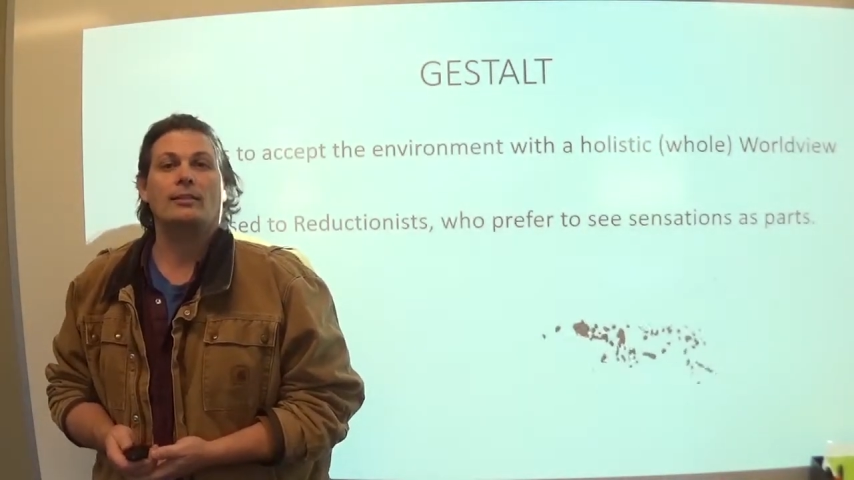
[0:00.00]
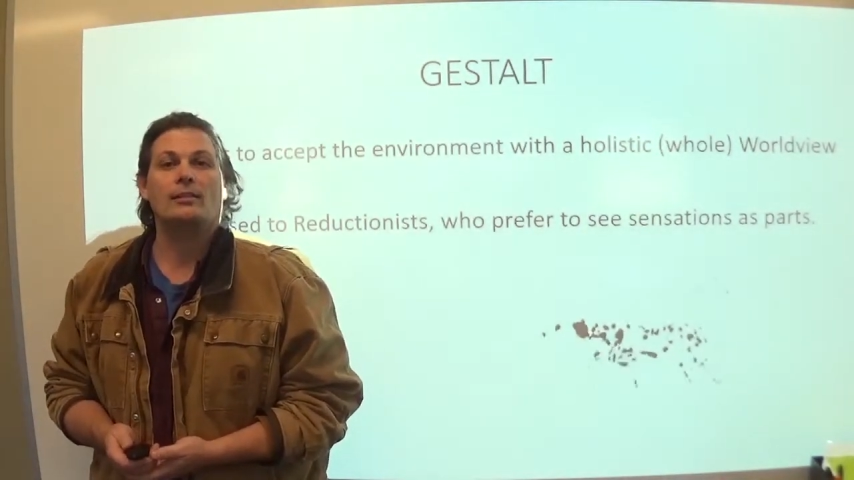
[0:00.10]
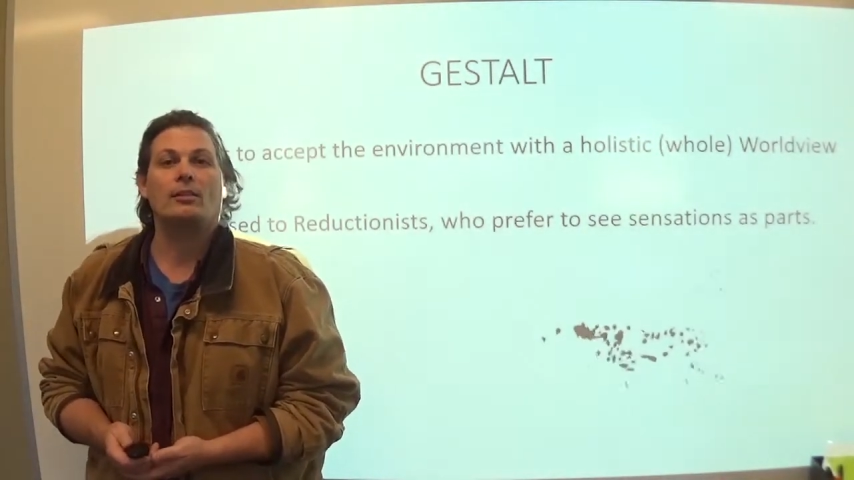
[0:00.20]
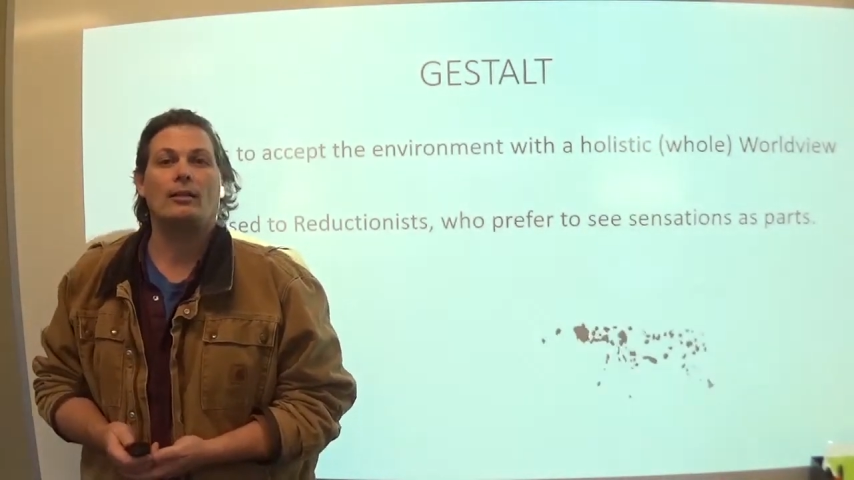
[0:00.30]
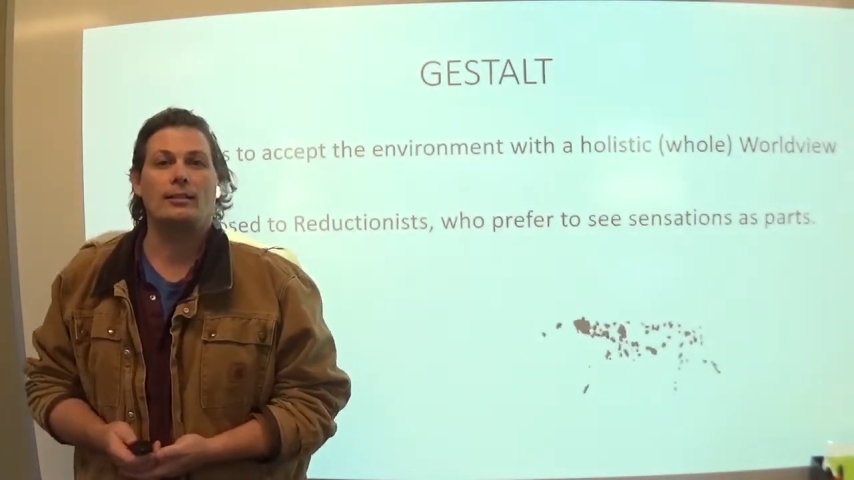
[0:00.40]

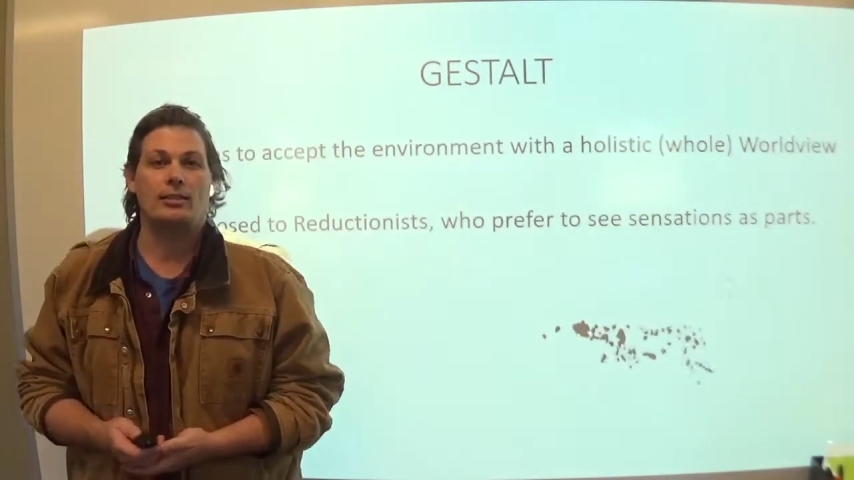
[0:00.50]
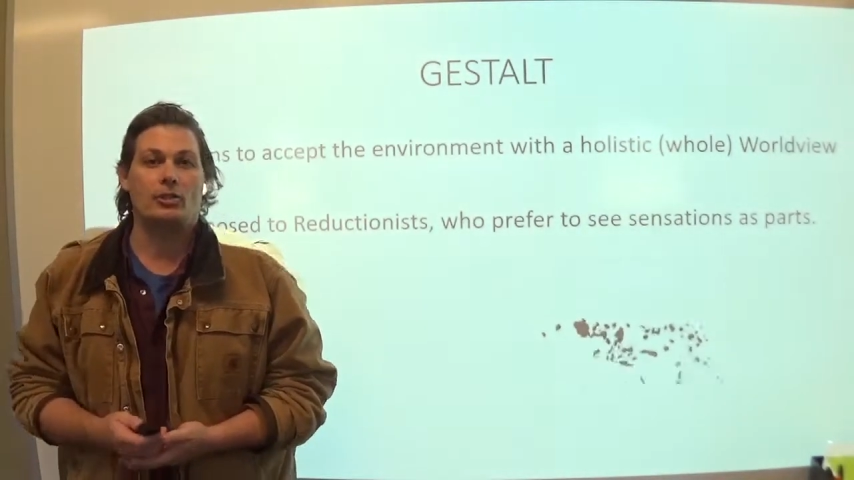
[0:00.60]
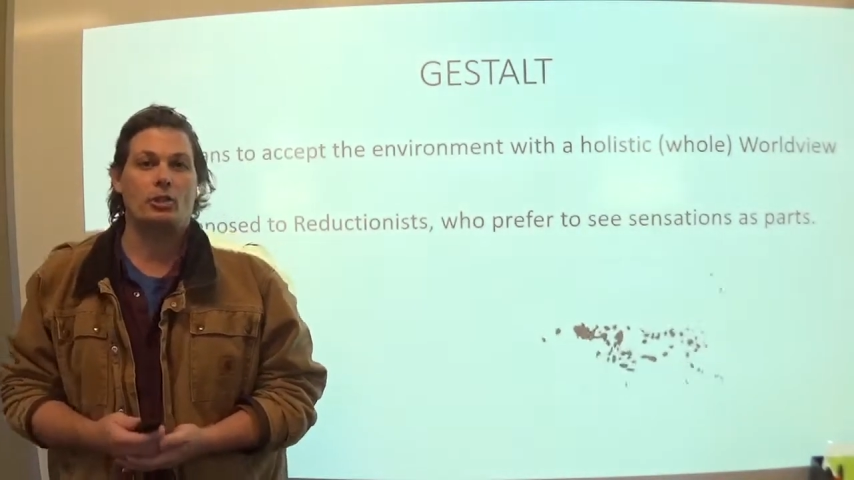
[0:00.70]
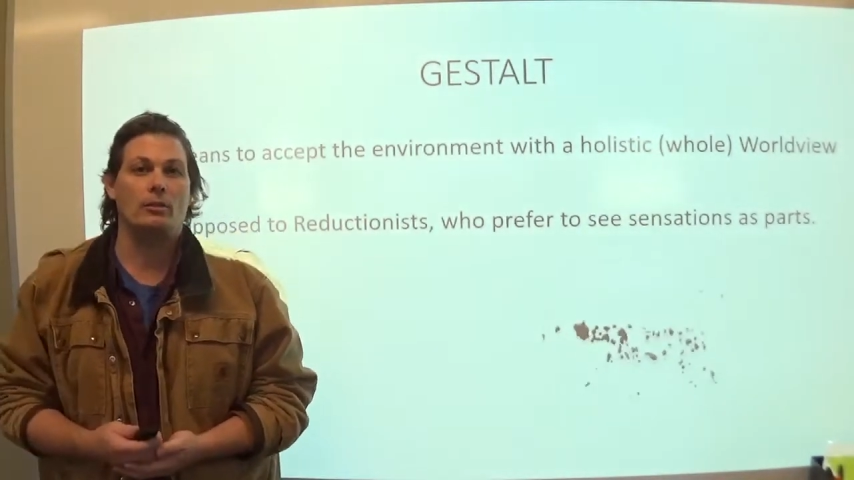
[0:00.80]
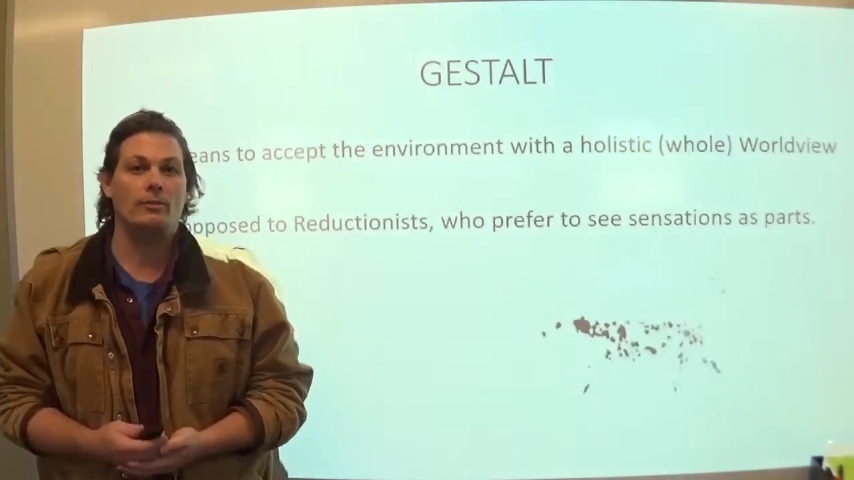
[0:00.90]
Gestalt is a
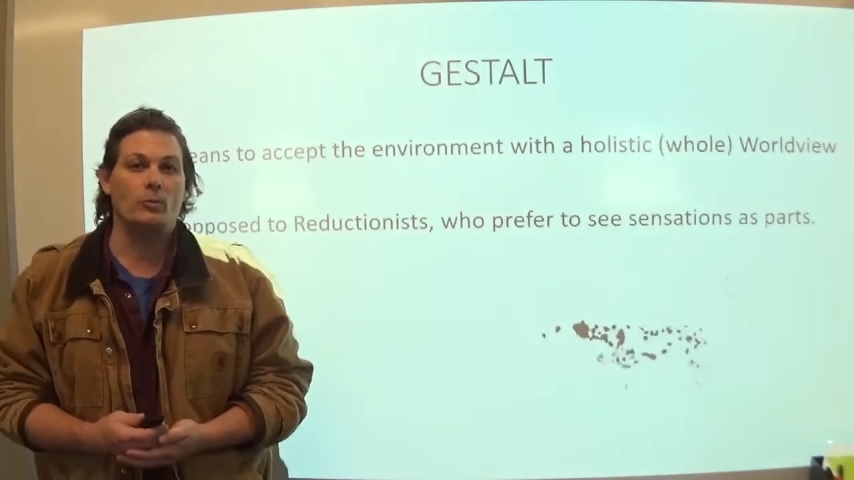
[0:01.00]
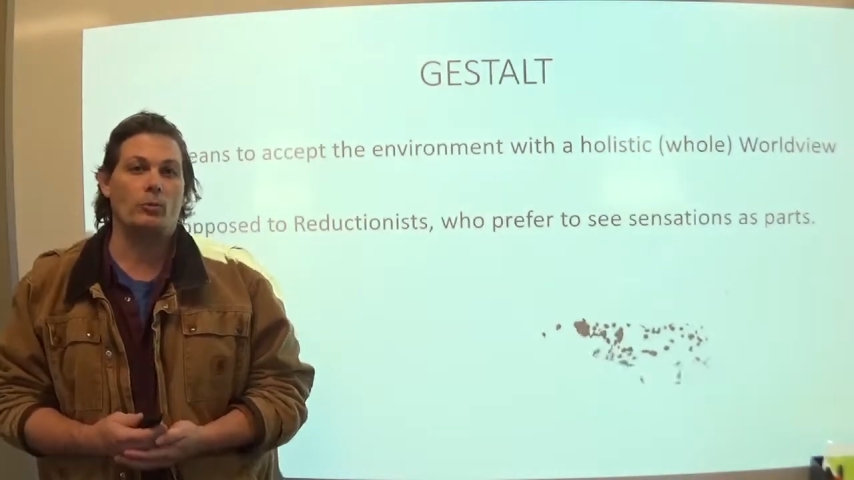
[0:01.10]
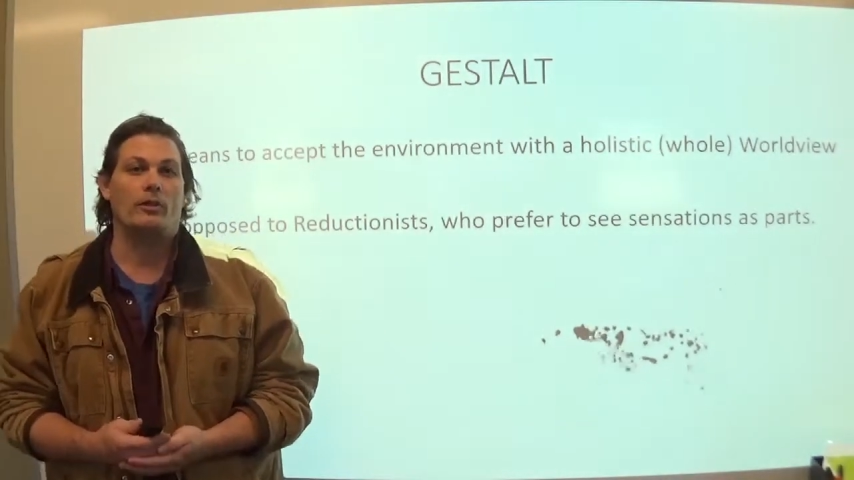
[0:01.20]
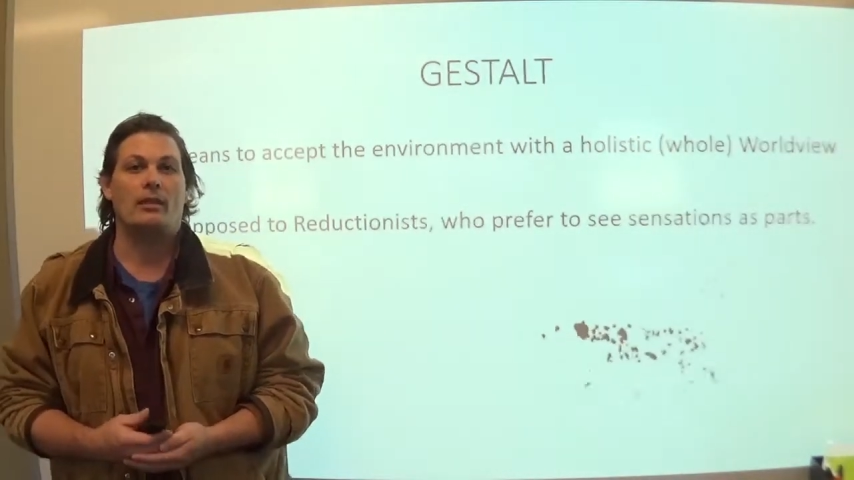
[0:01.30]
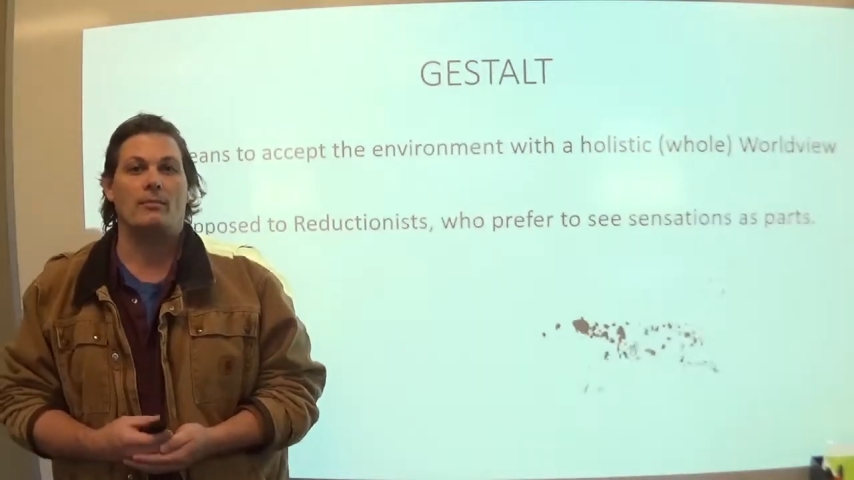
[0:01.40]
German word